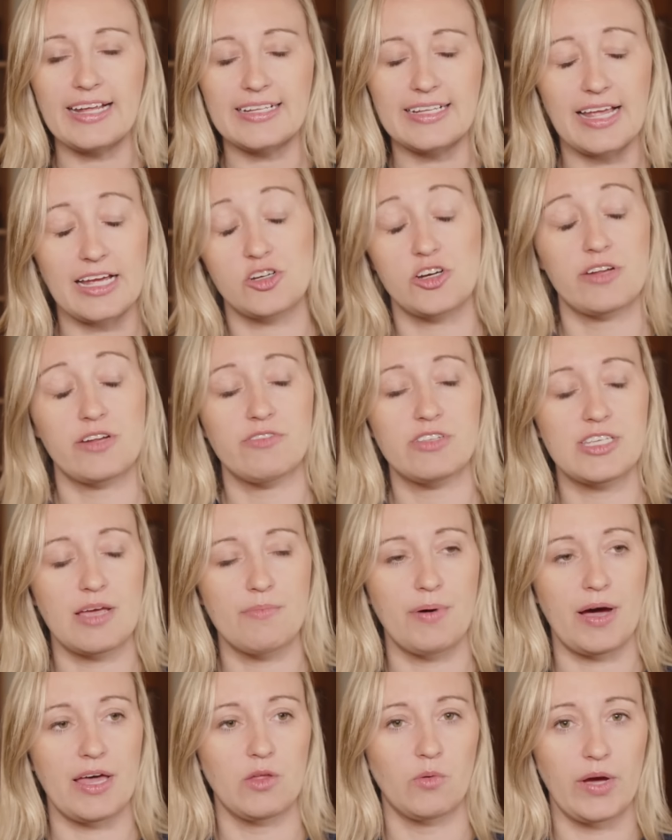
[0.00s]
shouldn't even say
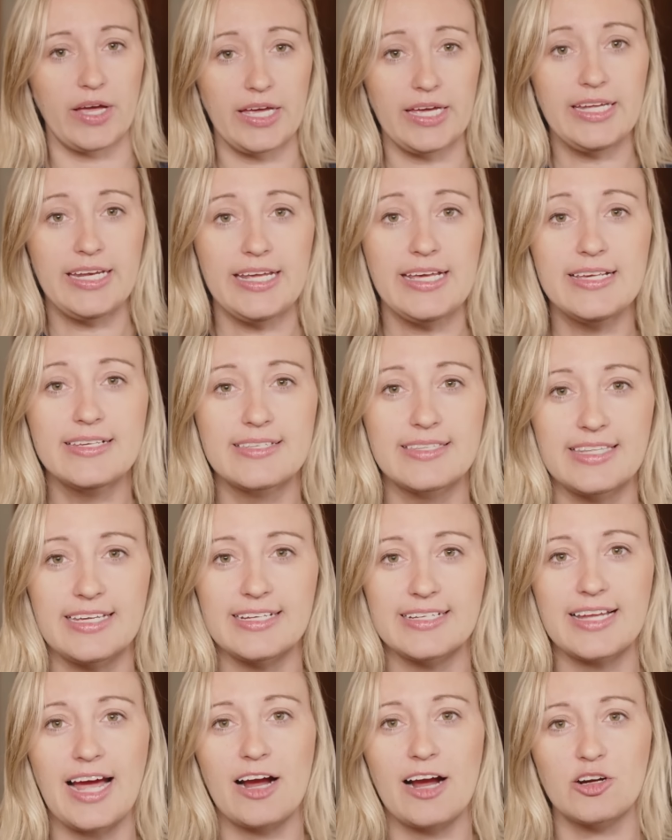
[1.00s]
by the way, it is the
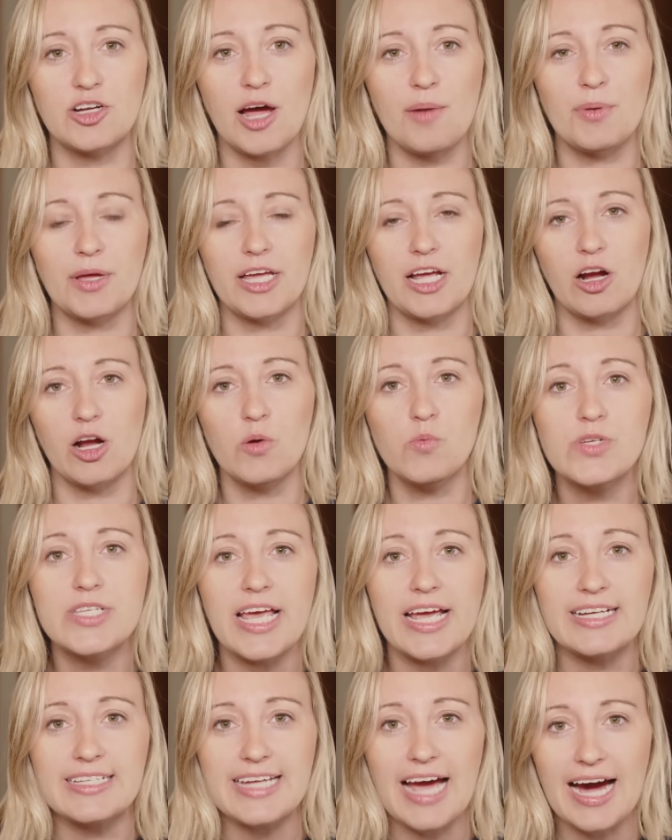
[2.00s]
entire topic here. It was
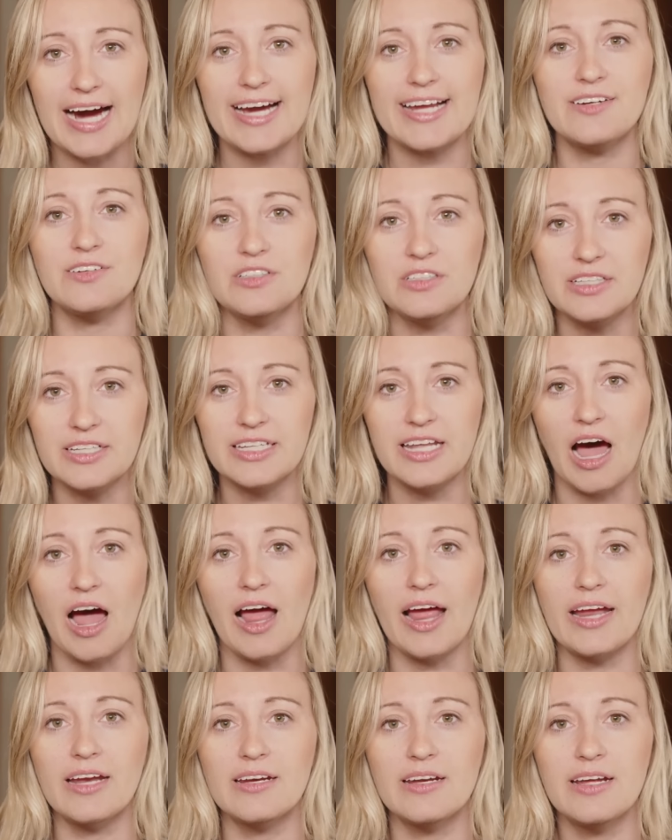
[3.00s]
a Title
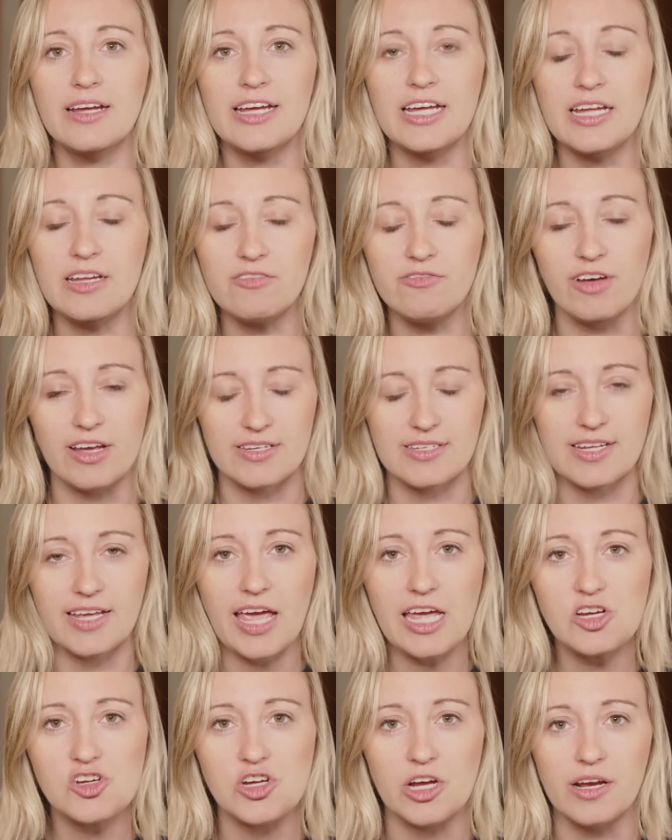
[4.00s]
IX
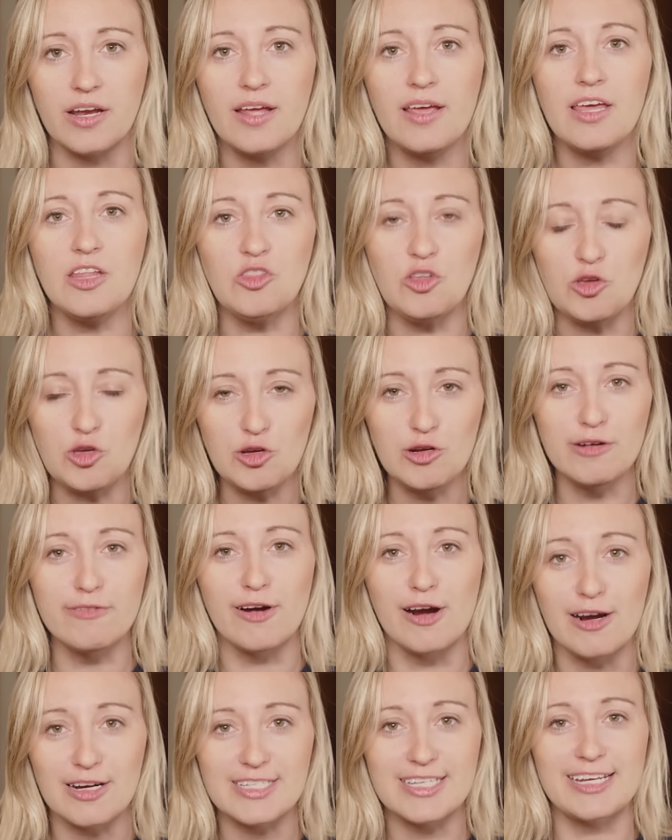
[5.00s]
investigation. The
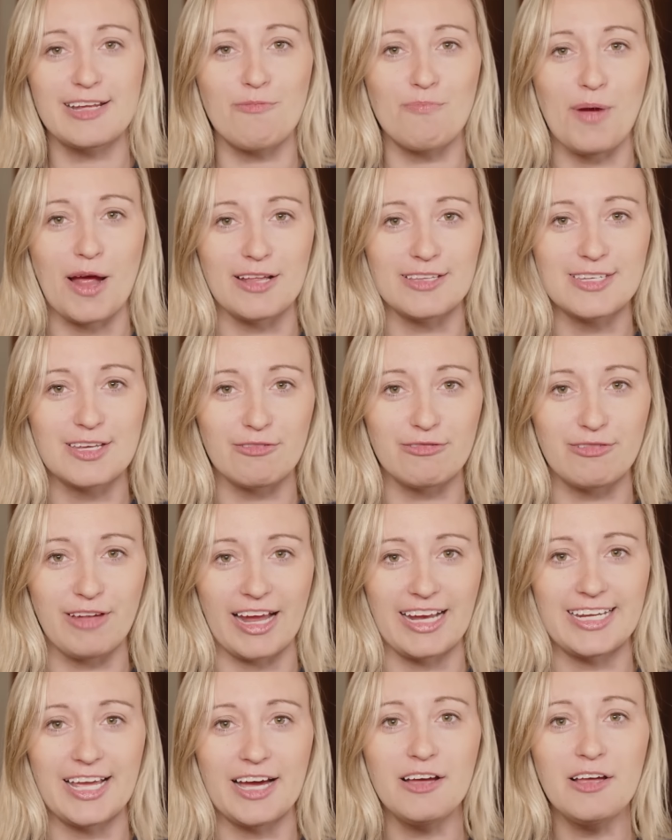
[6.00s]
University of
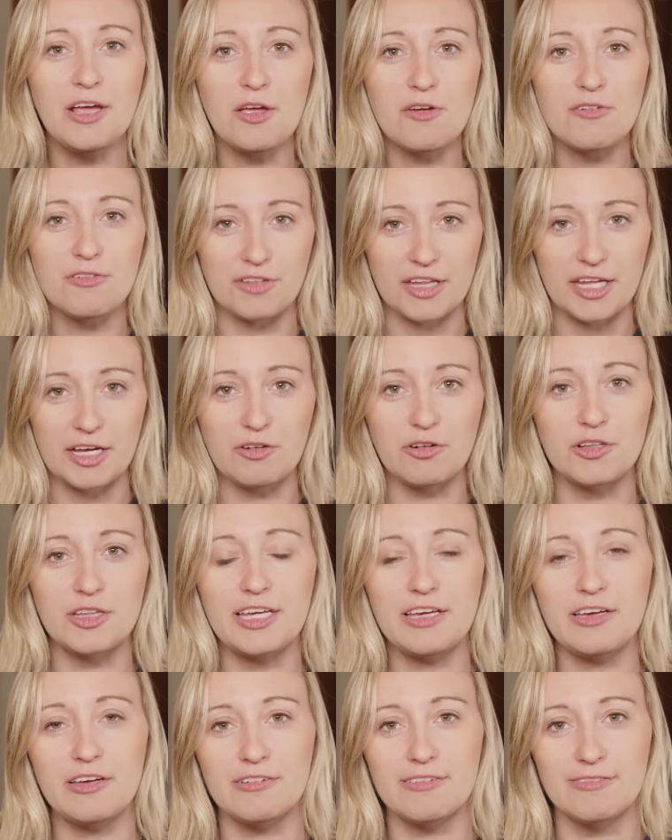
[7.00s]
Pennsylvania
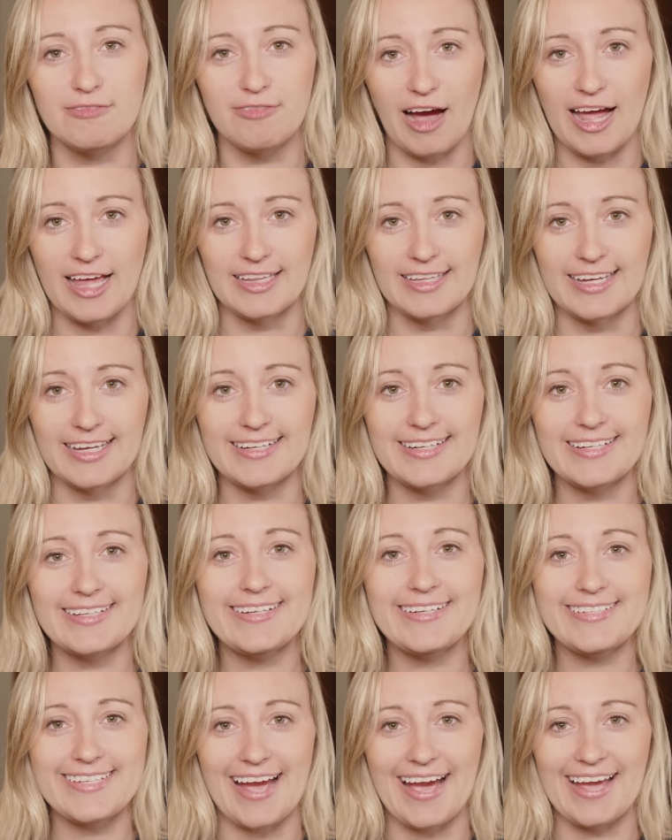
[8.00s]
flagrantly
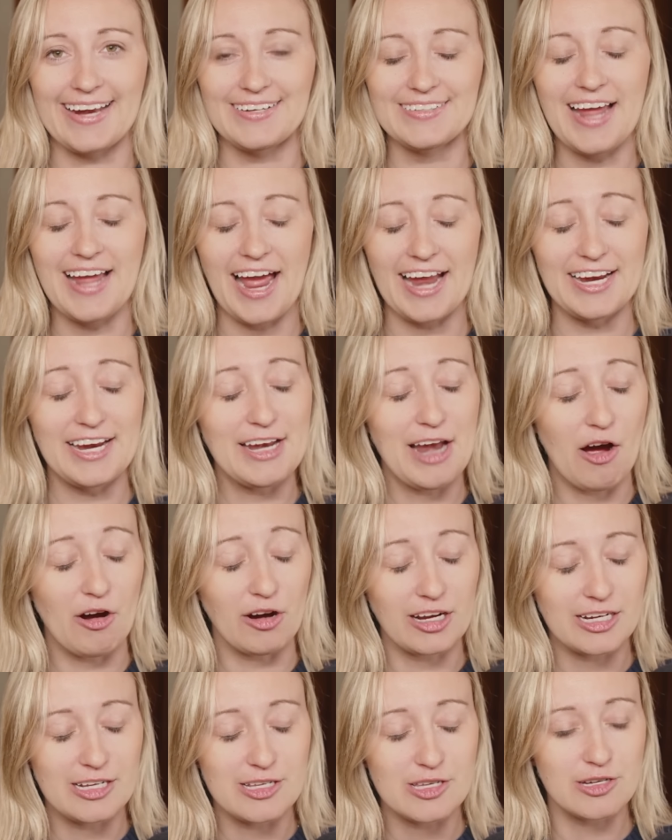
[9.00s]
violated Title IX. Now,
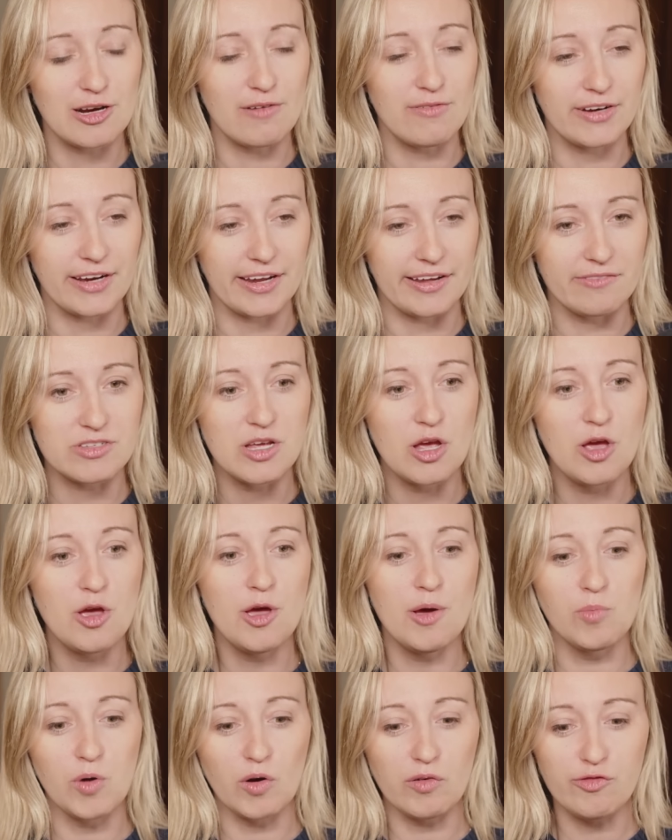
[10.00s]
conservatives,
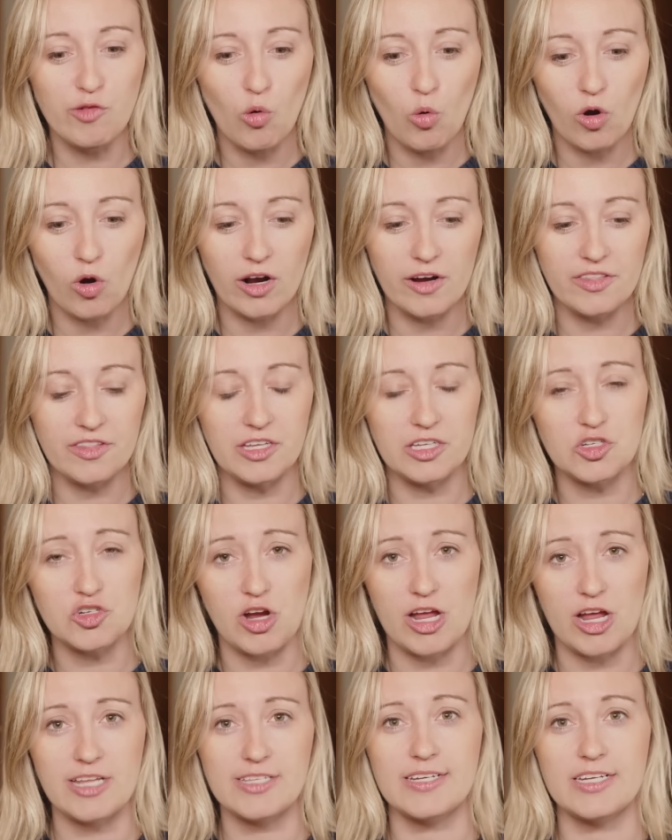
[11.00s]
before the
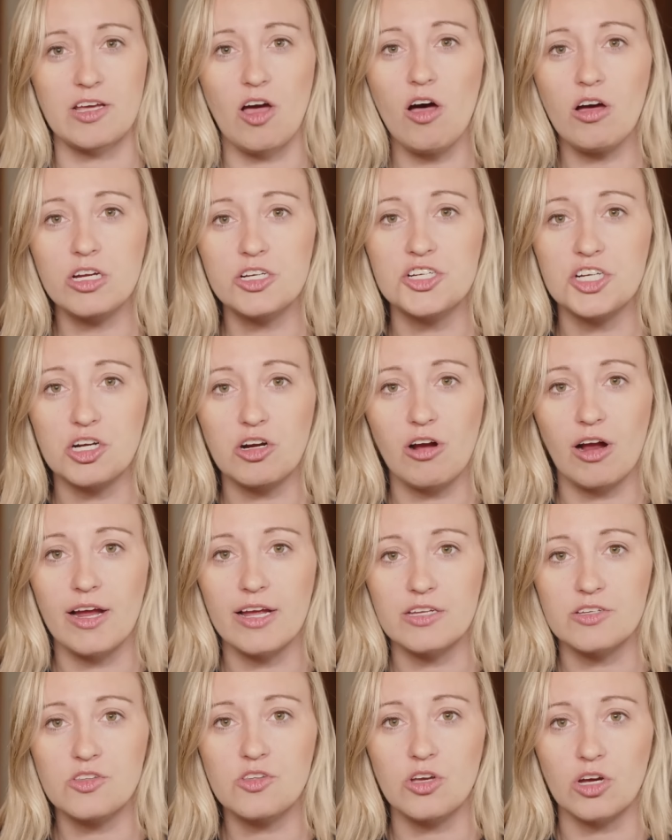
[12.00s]
trans ideology
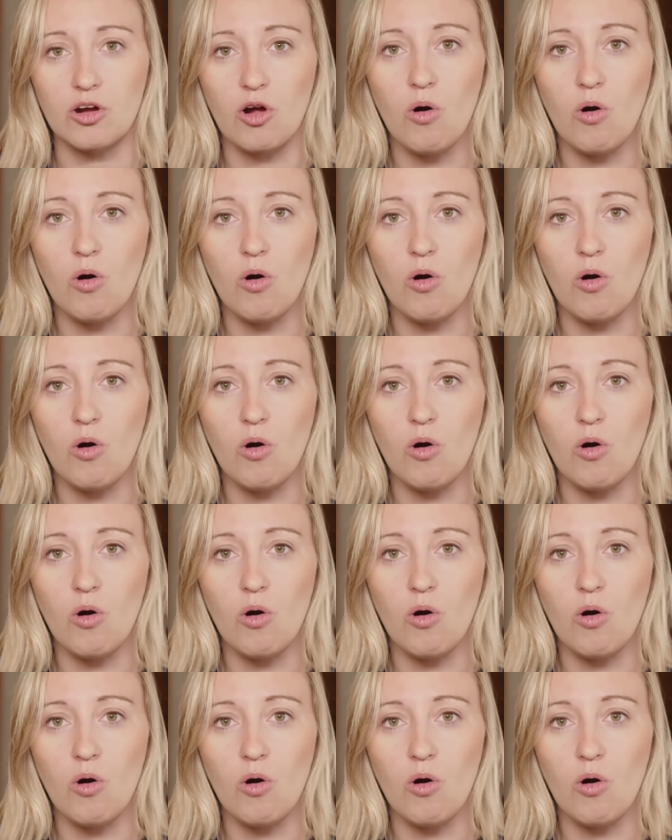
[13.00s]
craze took